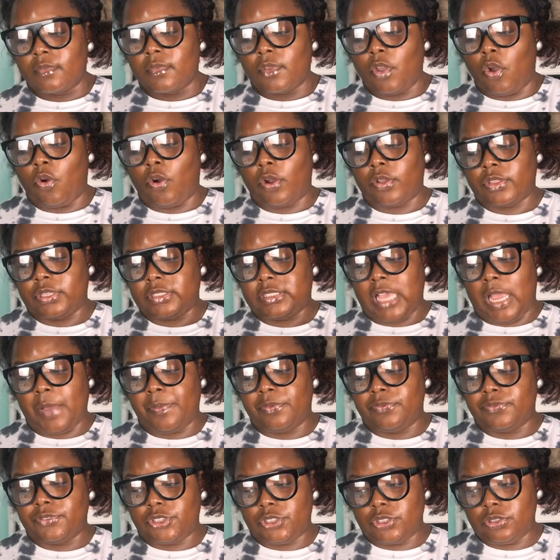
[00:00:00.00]
Or the
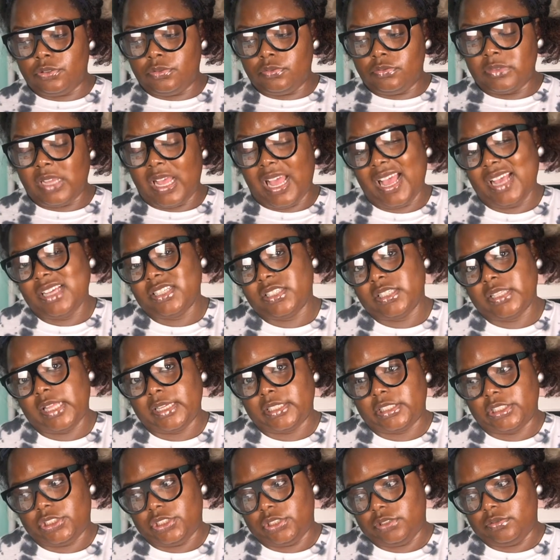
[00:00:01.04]
type of shoe. I actually
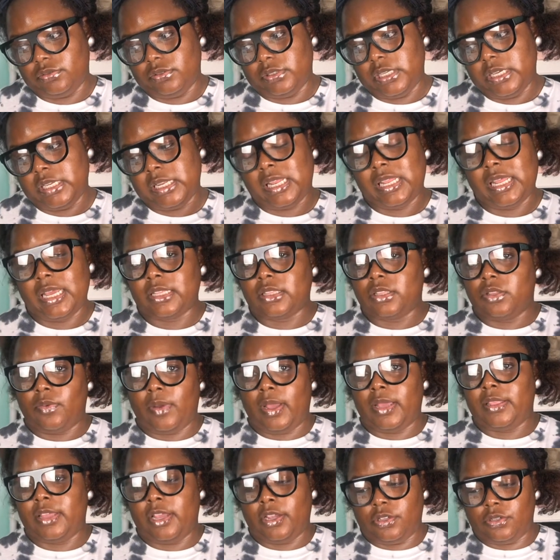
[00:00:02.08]
like the shoe. And I like the
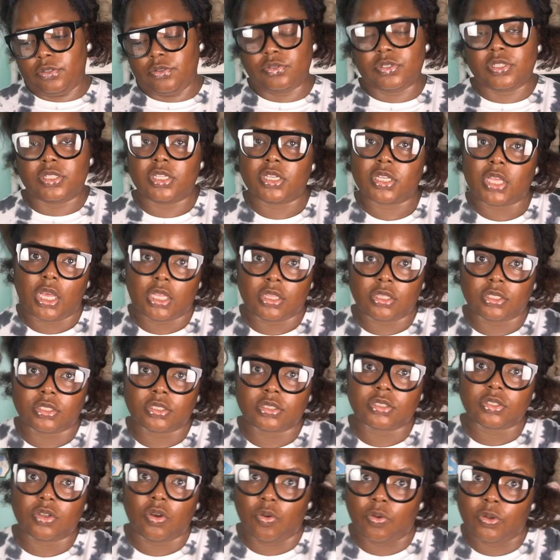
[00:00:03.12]
way they're using the
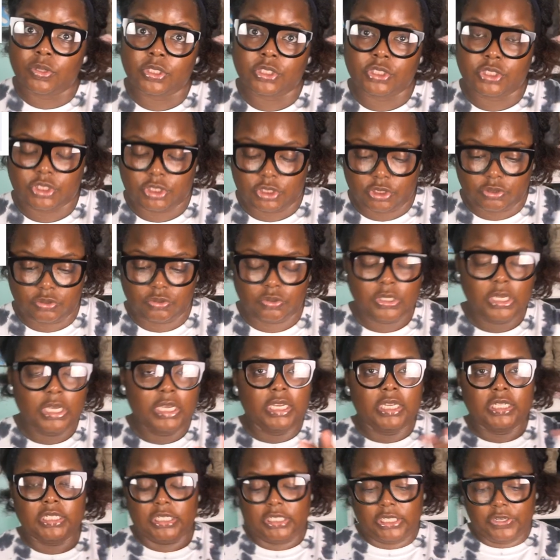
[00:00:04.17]
colors on the shoe
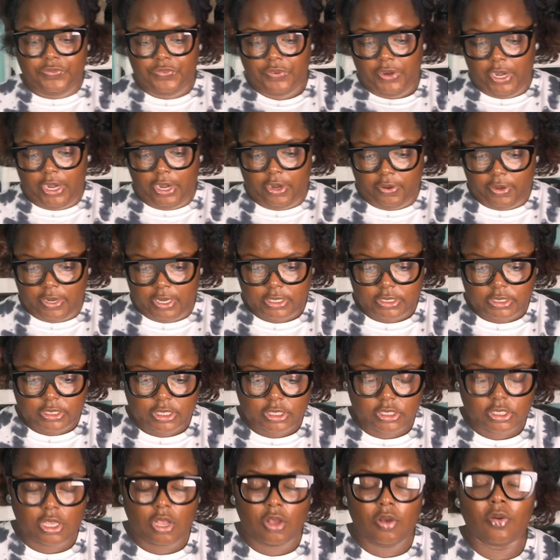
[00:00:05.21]
in the different areas.
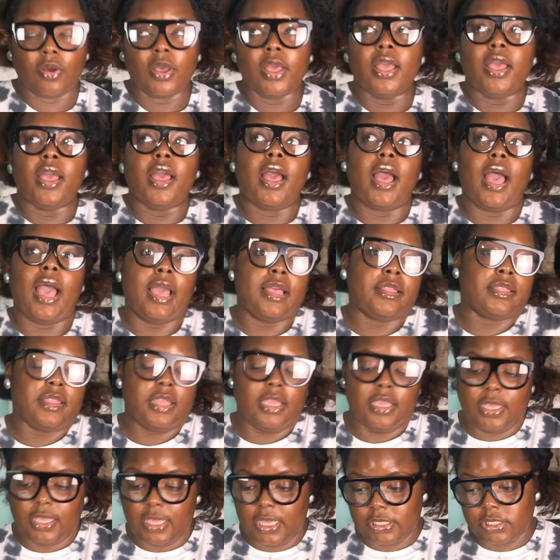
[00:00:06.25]
So I
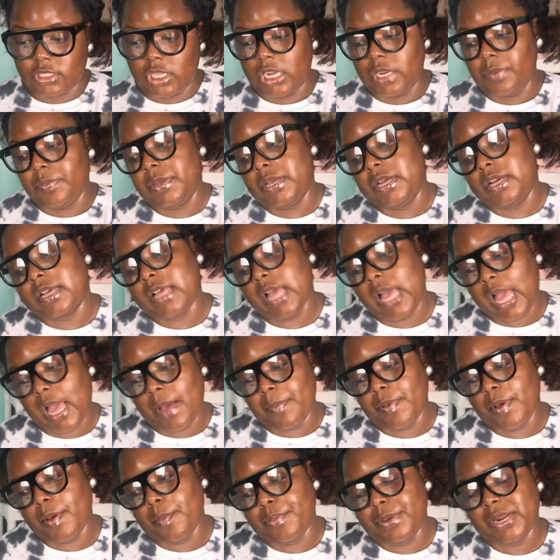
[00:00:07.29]
think it's going to be a
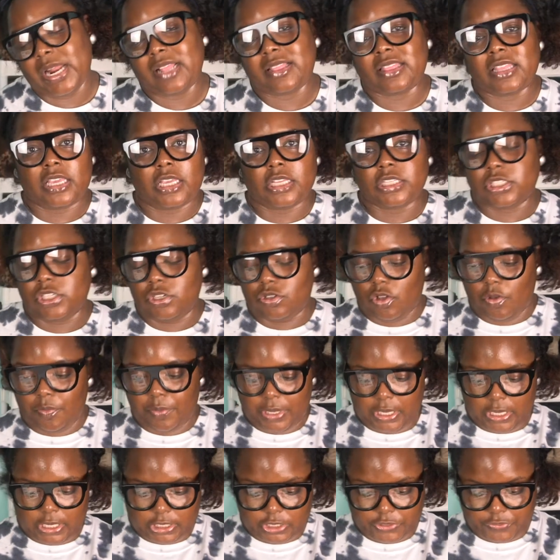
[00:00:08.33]
cop. But I think it's still going
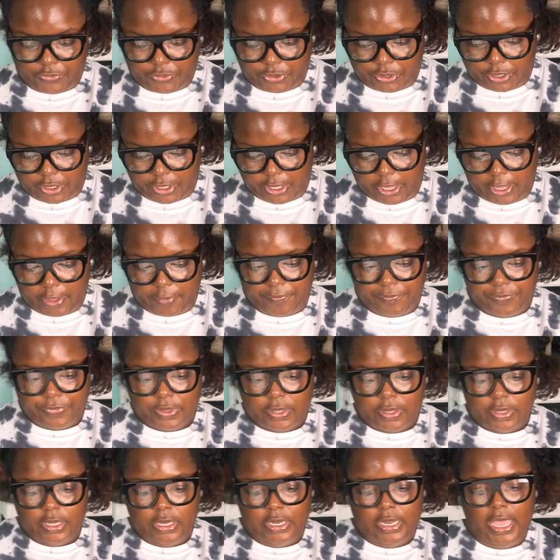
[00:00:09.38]
to be easy for you to get.
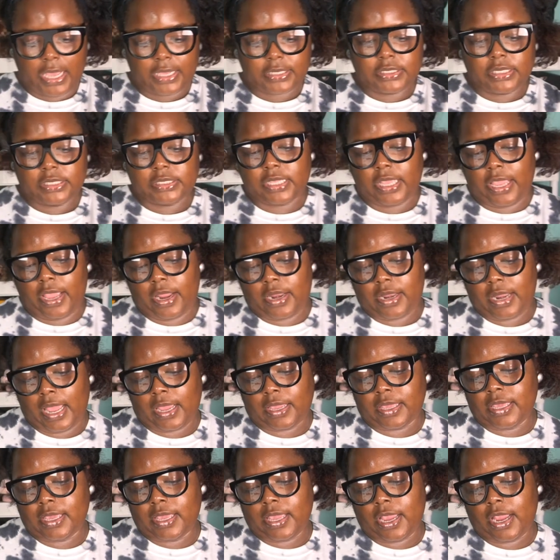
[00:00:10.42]
The next is the
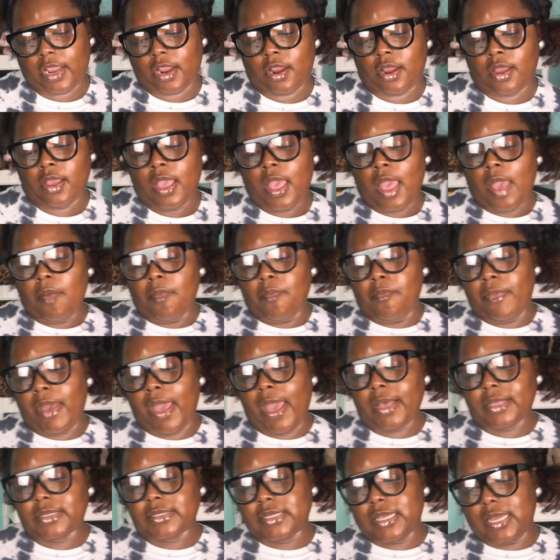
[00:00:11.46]
Nike Air
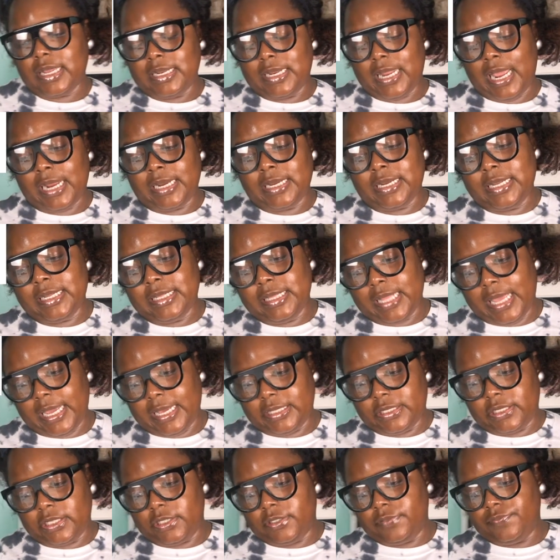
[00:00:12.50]
Max 90
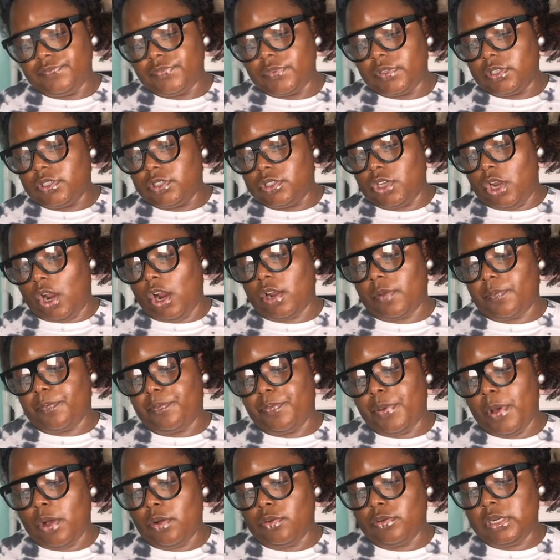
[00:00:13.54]
Laser Dark
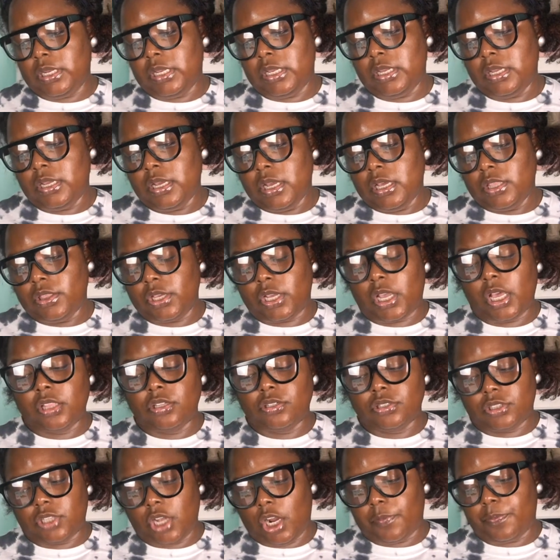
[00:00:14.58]
Pony. The color
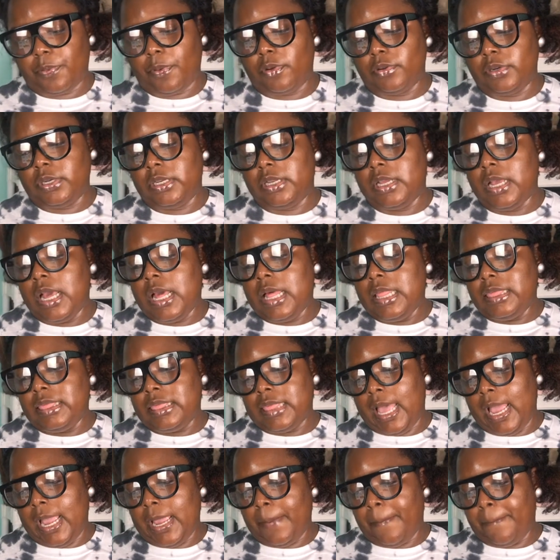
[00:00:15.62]
is Dark Pony.
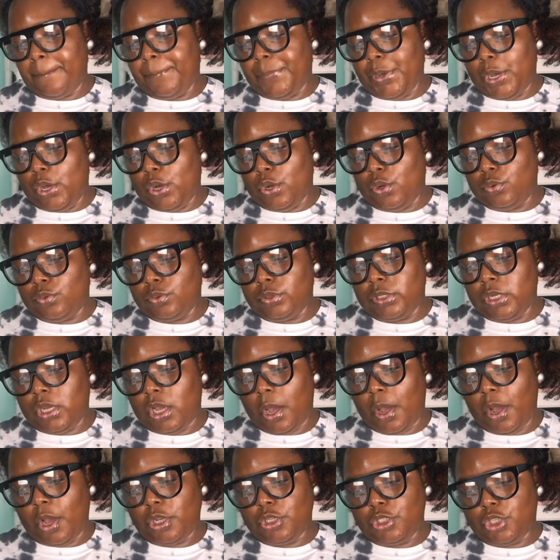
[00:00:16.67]
Light Bone
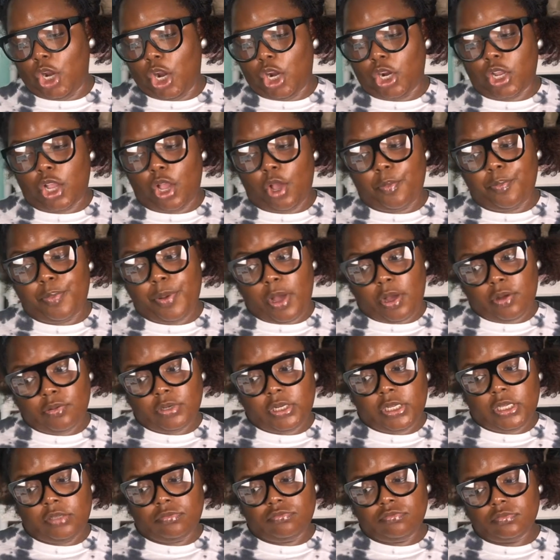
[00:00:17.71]
Dark
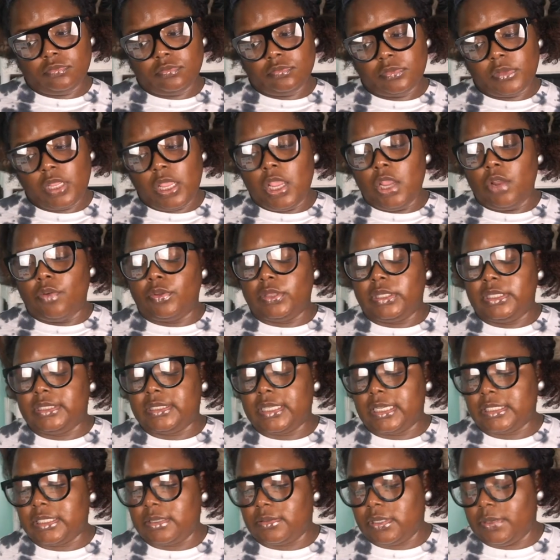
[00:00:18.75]
Pony. Released
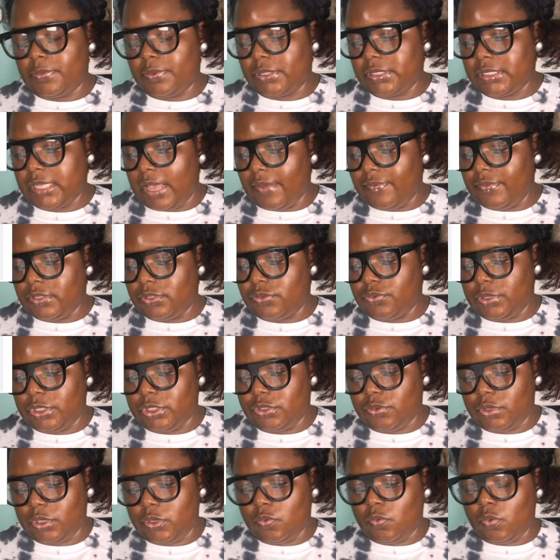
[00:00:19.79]
on September 7,
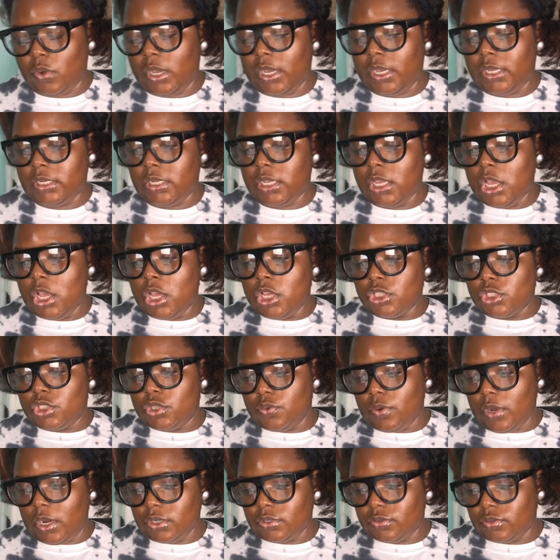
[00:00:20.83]
2021.
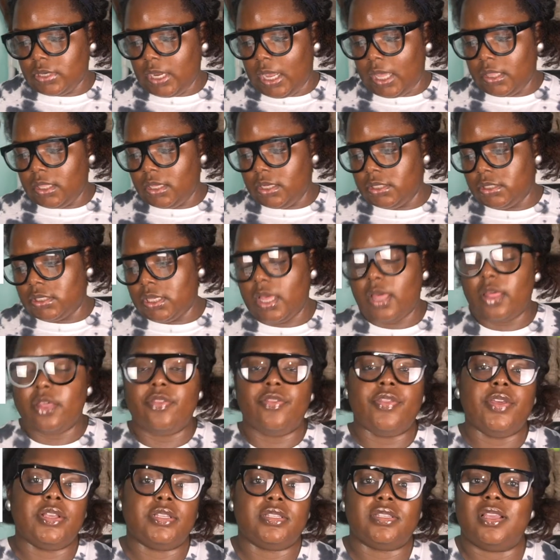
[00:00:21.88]
$200.
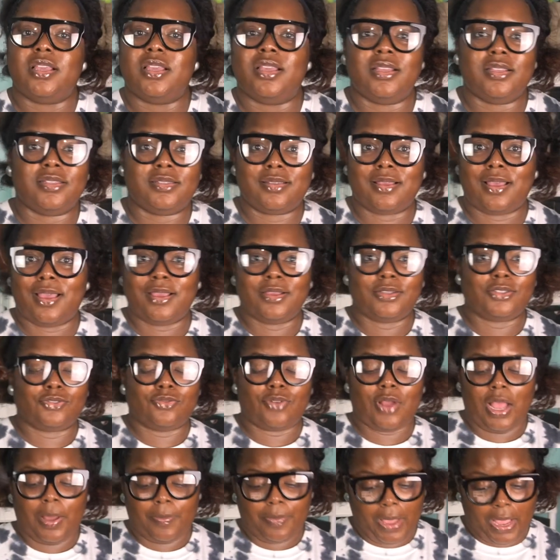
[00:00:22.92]
This is a
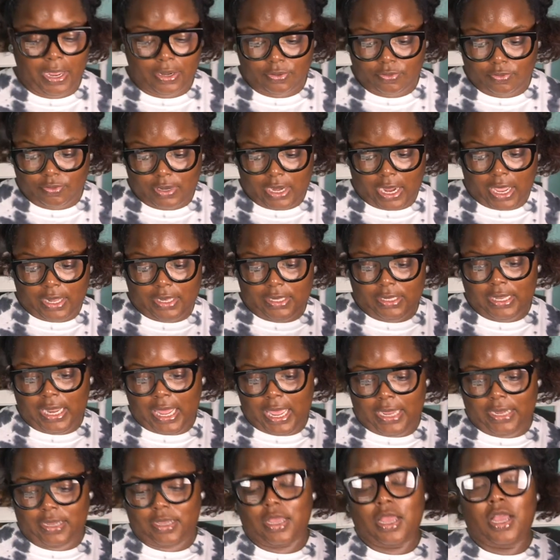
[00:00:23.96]
drop. I do not
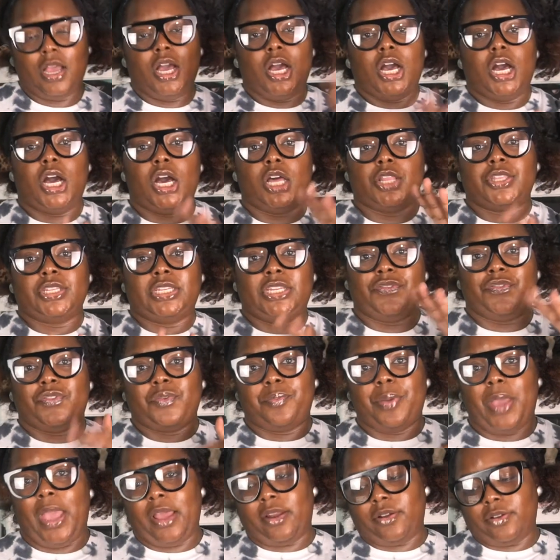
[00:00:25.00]
like all the
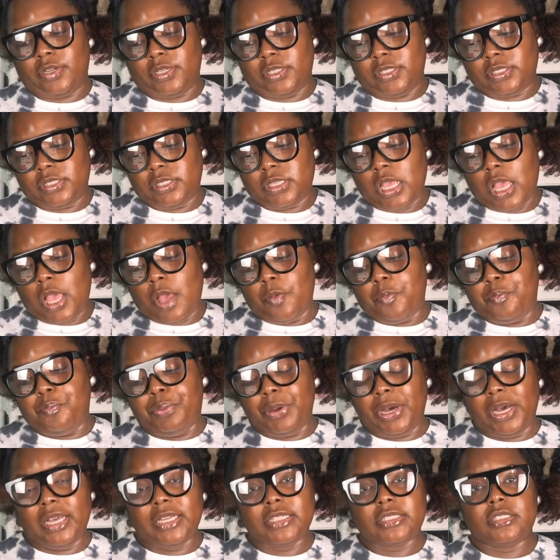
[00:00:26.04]
different patterns.
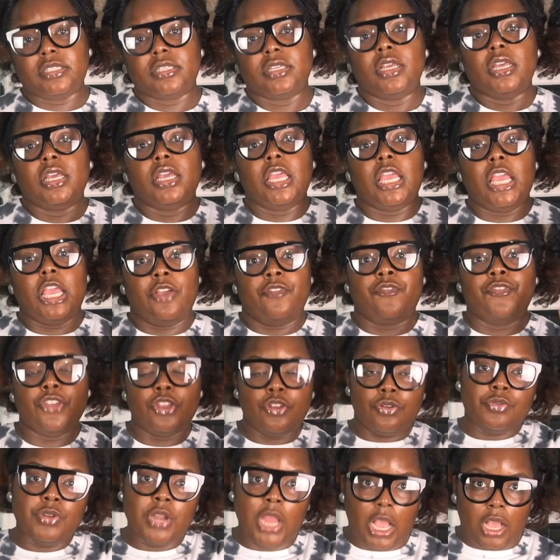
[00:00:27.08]
But if
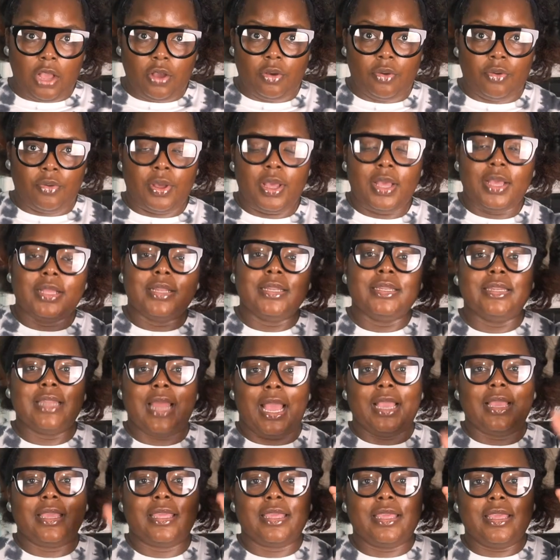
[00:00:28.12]
you know,
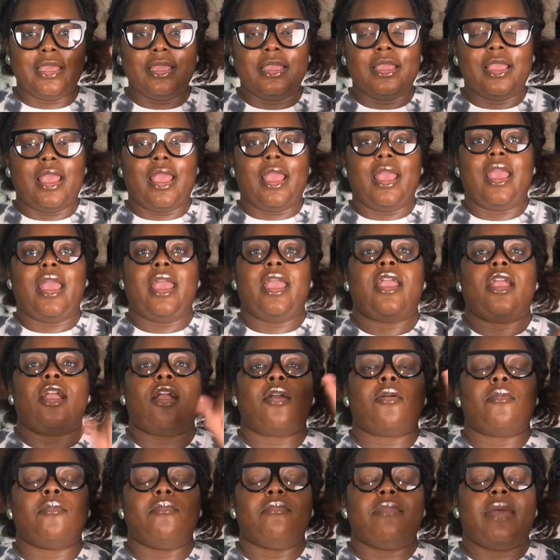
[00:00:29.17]
Nike
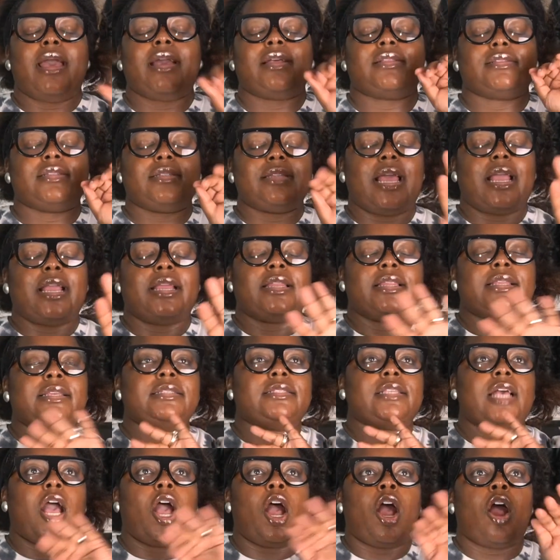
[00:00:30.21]
Air Max
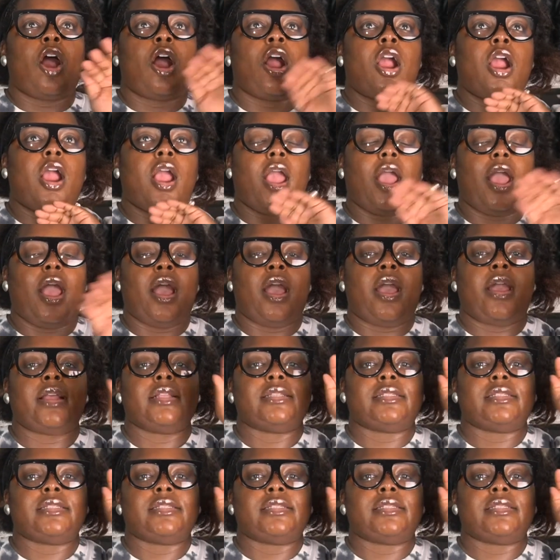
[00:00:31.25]
90s are a